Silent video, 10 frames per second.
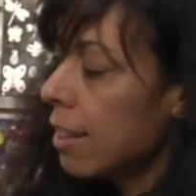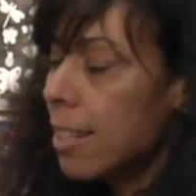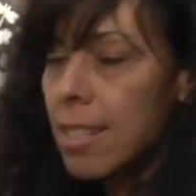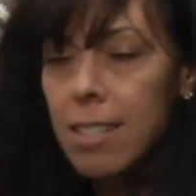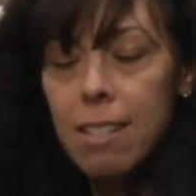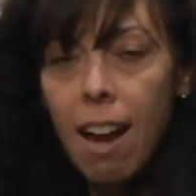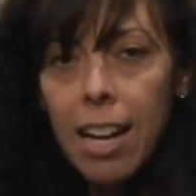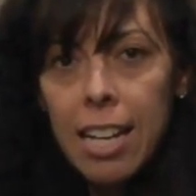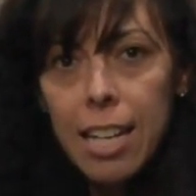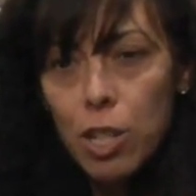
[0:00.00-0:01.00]
This is a
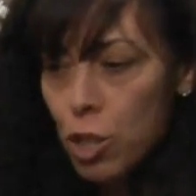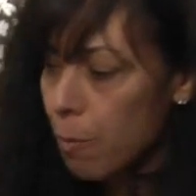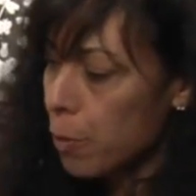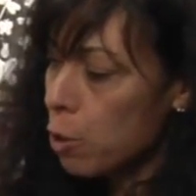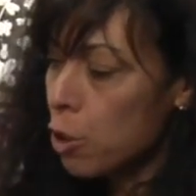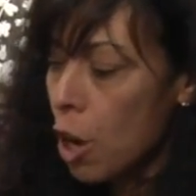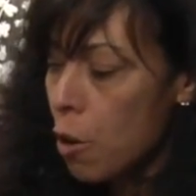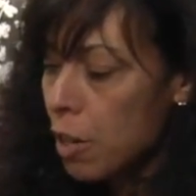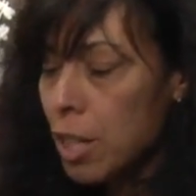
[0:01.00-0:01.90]
9-inch shown.